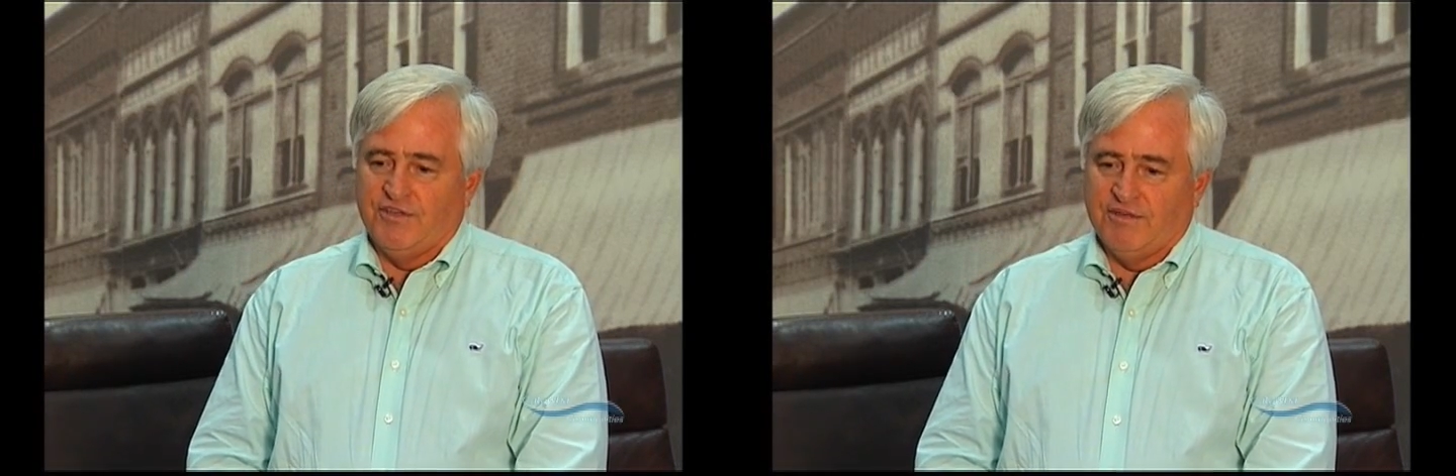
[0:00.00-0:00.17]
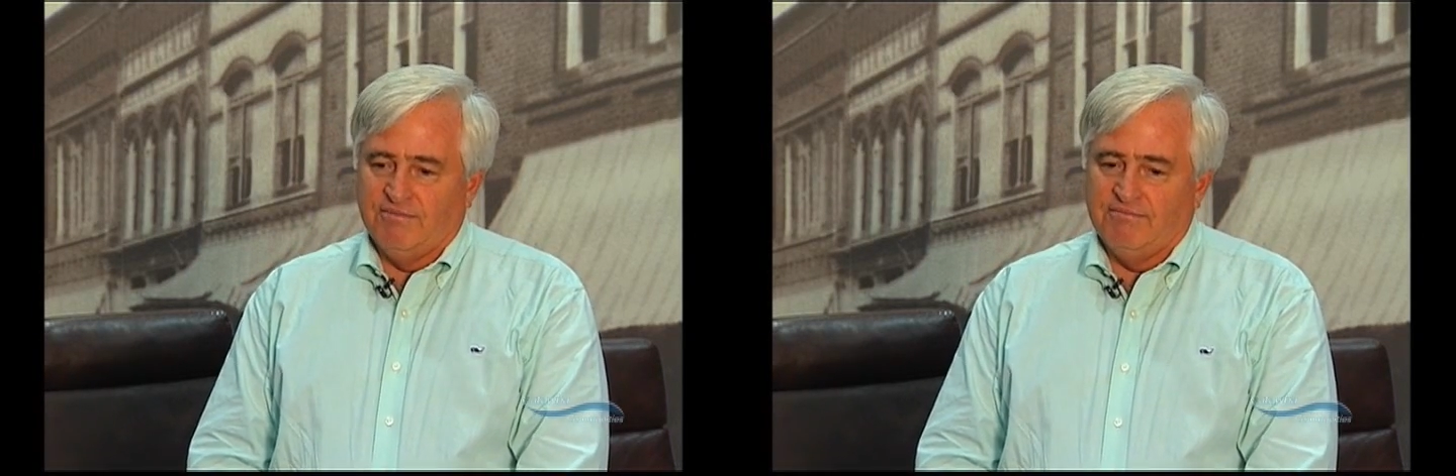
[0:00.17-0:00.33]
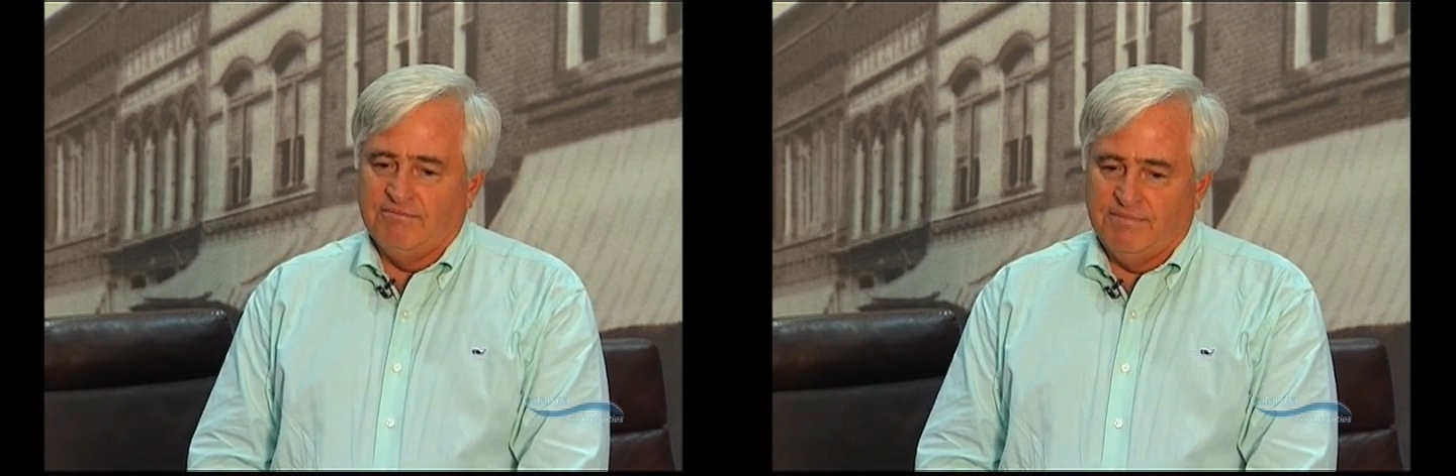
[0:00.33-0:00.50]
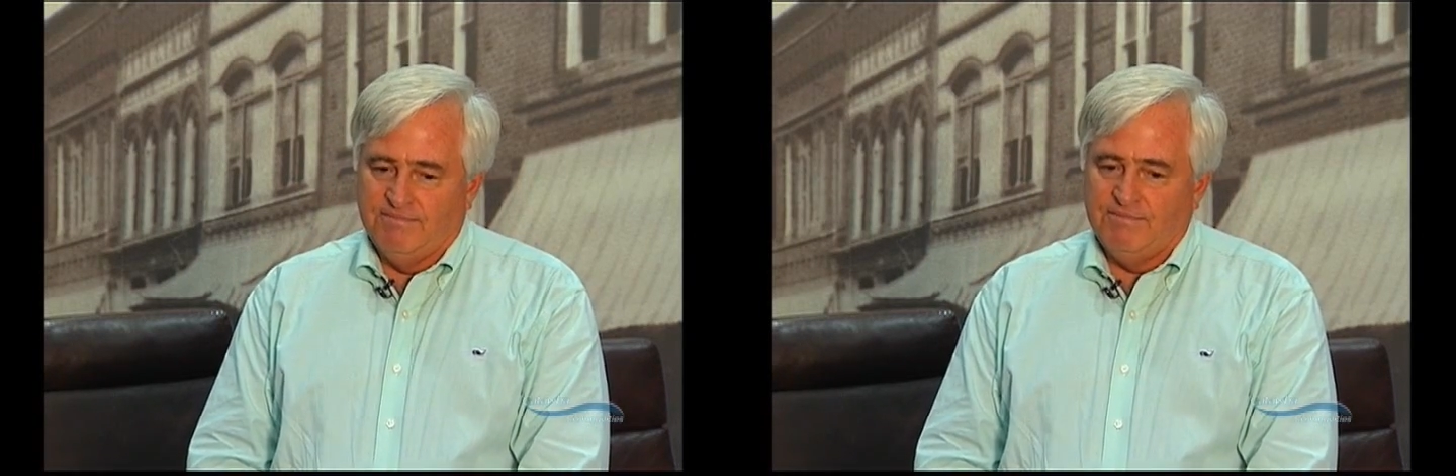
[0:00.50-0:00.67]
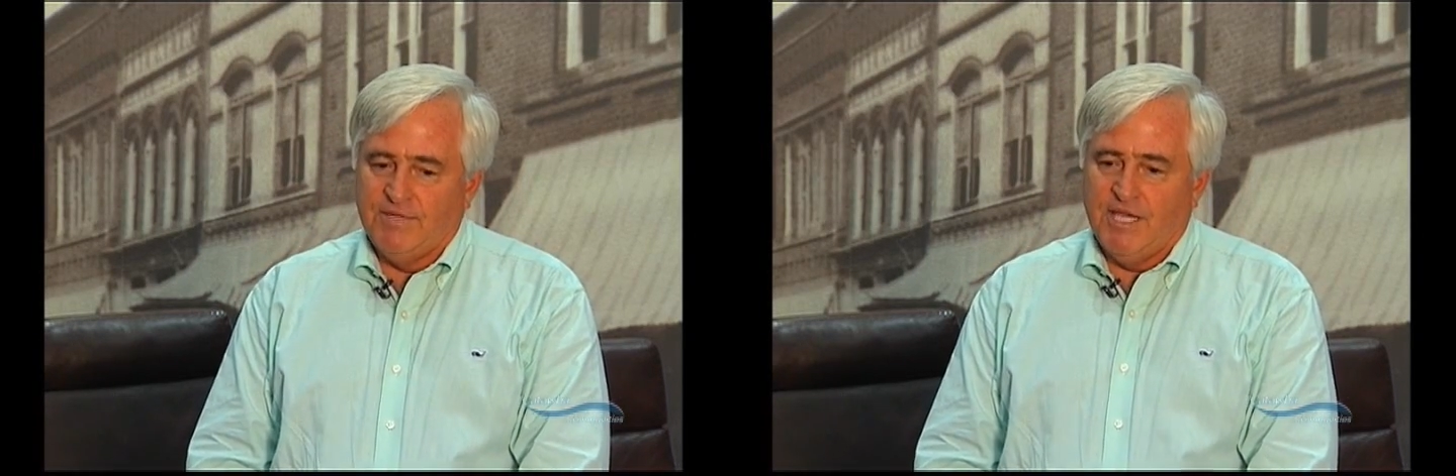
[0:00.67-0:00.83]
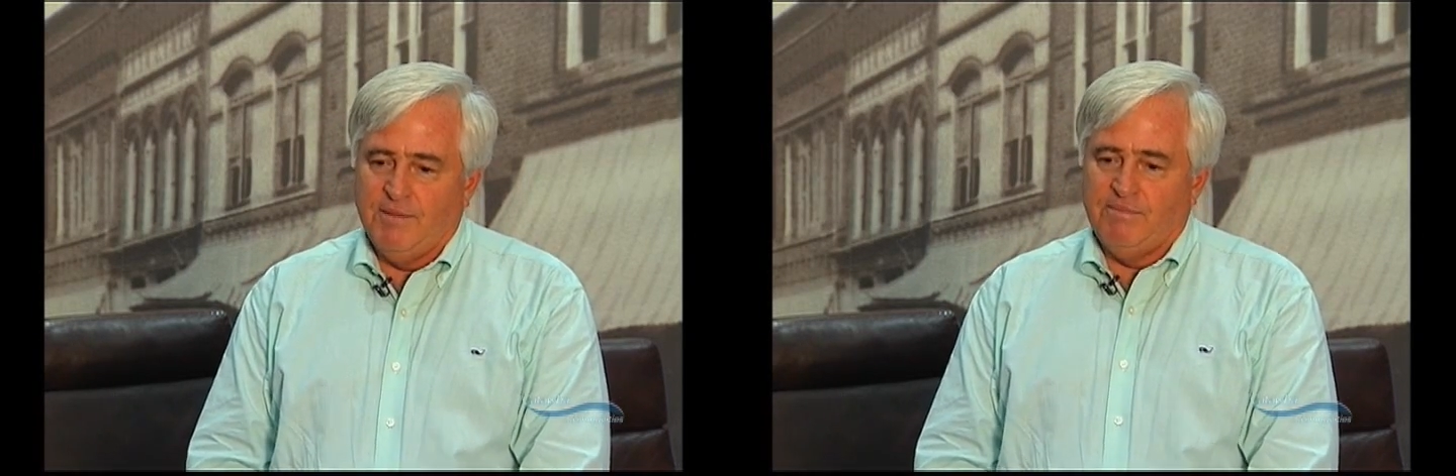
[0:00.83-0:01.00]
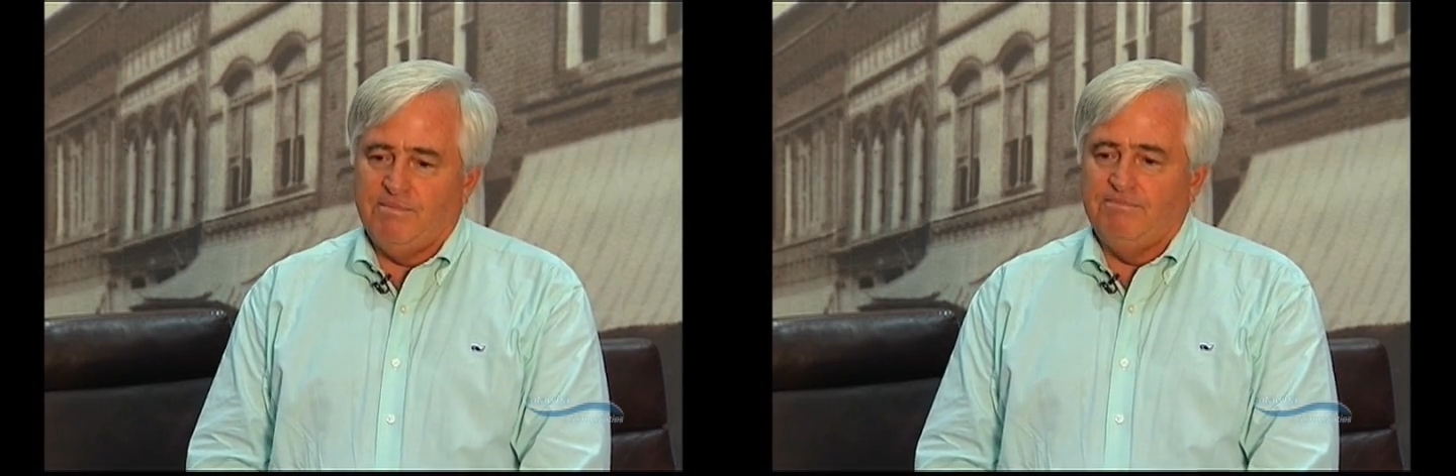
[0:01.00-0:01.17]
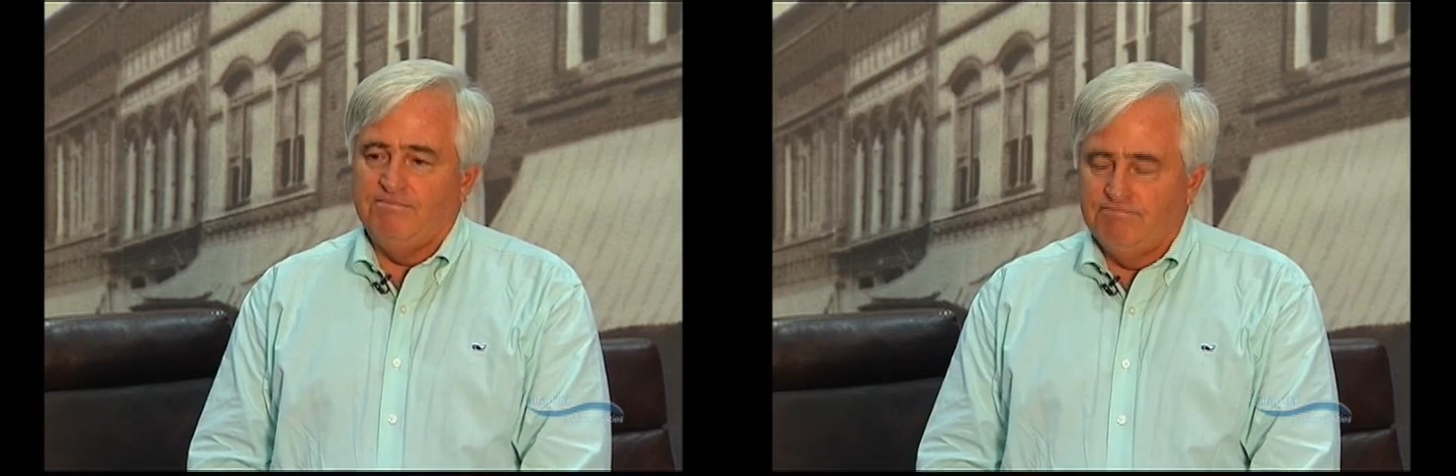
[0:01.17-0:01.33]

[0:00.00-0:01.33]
to keep